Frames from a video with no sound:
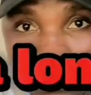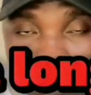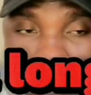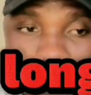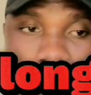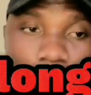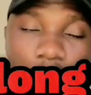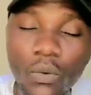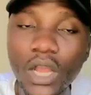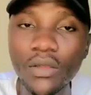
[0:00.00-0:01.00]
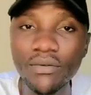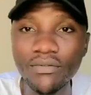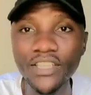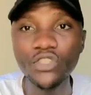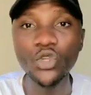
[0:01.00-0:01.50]
Okay, where you
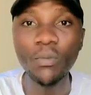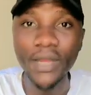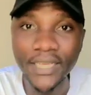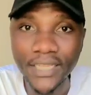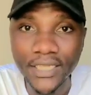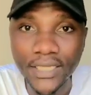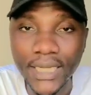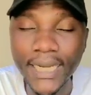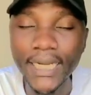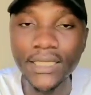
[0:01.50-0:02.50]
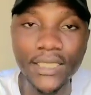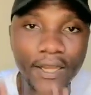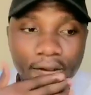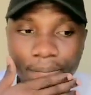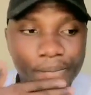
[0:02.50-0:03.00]
invest your money and
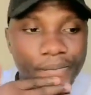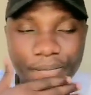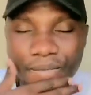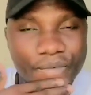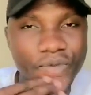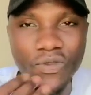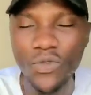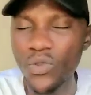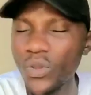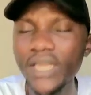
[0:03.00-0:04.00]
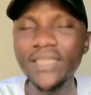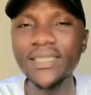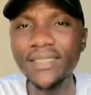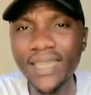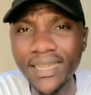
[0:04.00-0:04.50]
um, you can
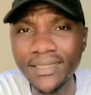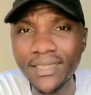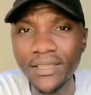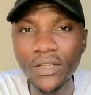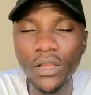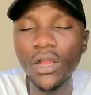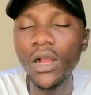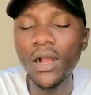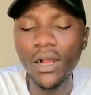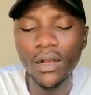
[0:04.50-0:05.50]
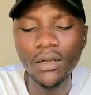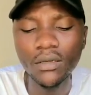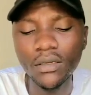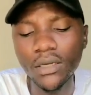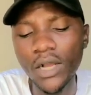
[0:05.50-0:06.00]
decide
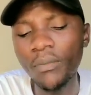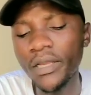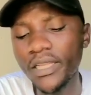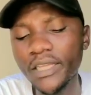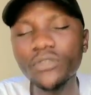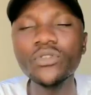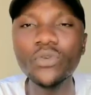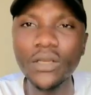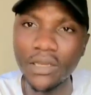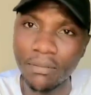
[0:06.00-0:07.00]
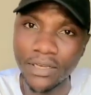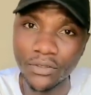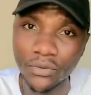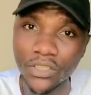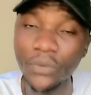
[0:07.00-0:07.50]
uh, how many years you want the money
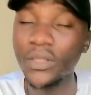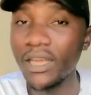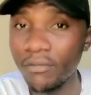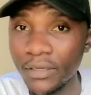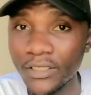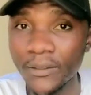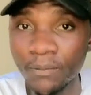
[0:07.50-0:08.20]
to stay with the government.